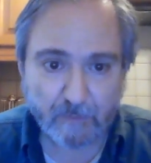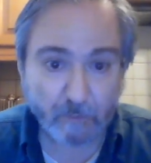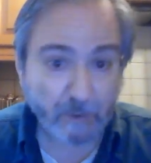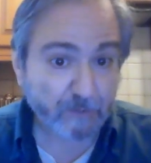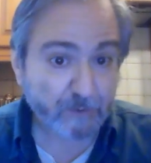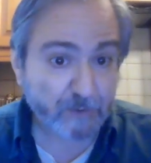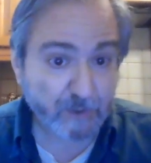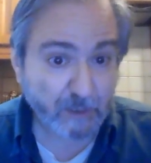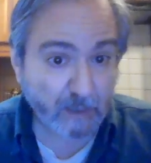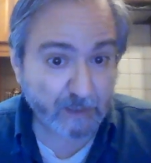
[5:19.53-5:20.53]
without the
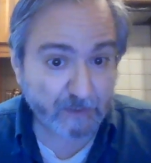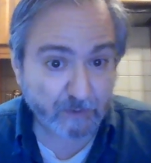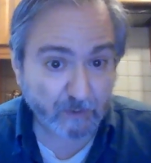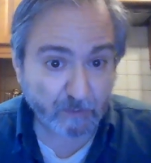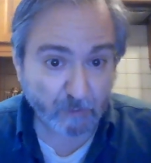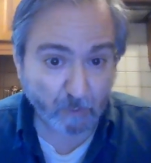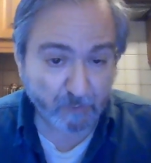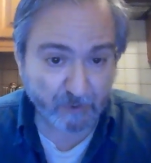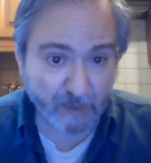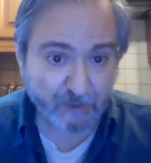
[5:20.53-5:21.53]
sea ice no no
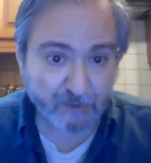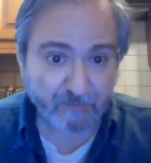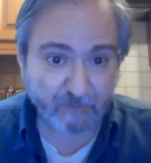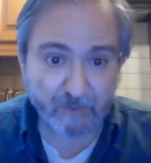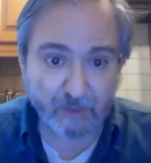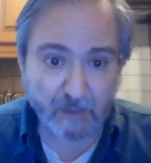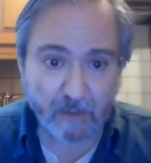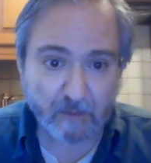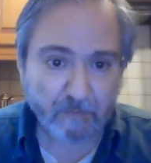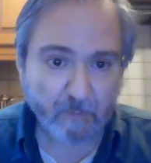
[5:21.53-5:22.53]
protection from
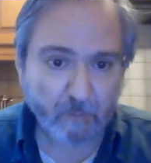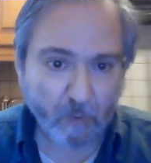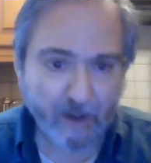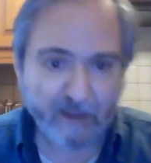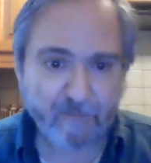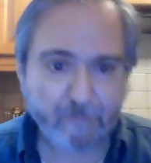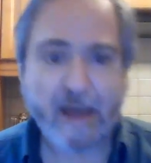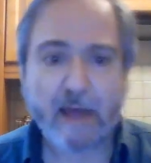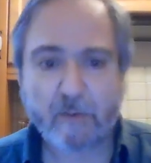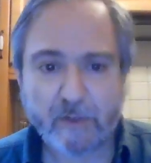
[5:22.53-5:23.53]
from wave
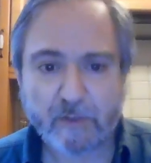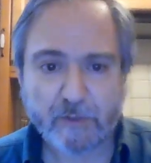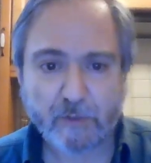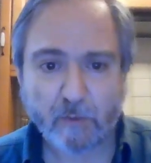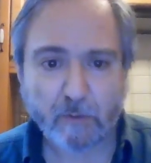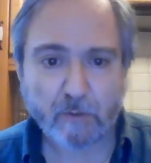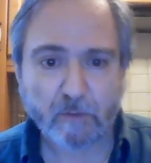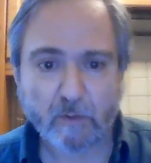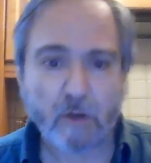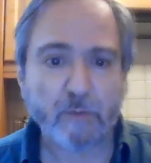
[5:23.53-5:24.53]
battering the shore
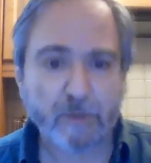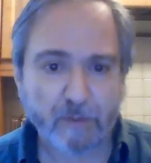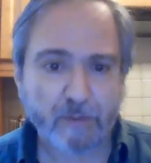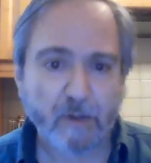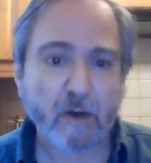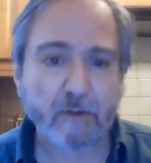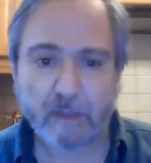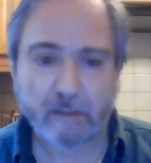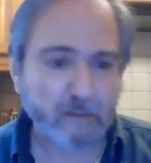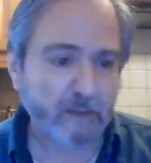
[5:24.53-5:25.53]
along with the
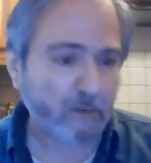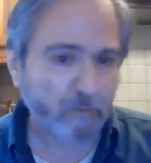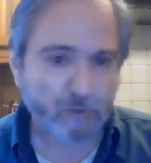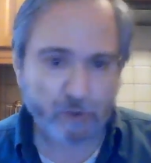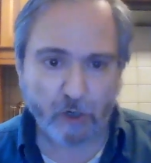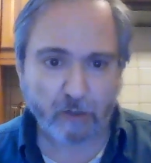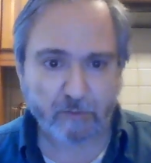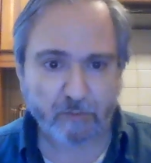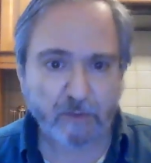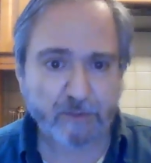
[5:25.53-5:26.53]
thawing and you get whole chunks
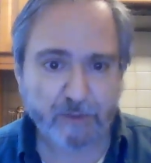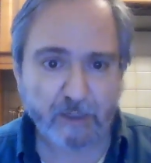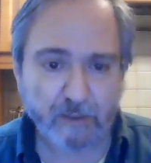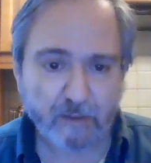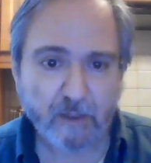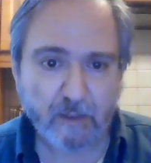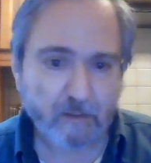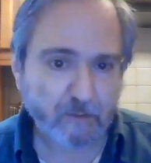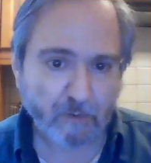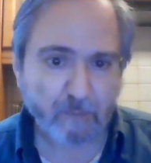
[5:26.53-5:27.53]
of real estate
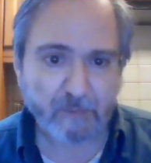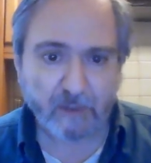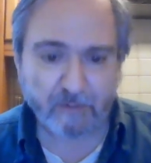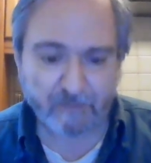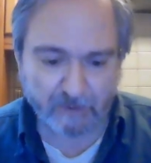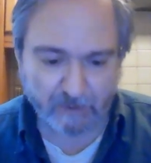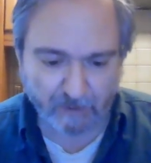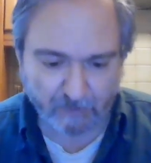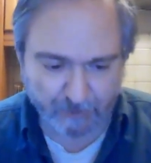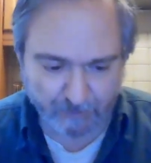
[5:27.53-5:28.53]
dropping off into the
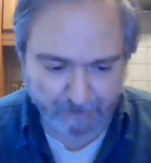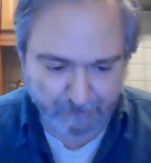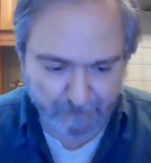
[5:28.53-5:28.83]
ocean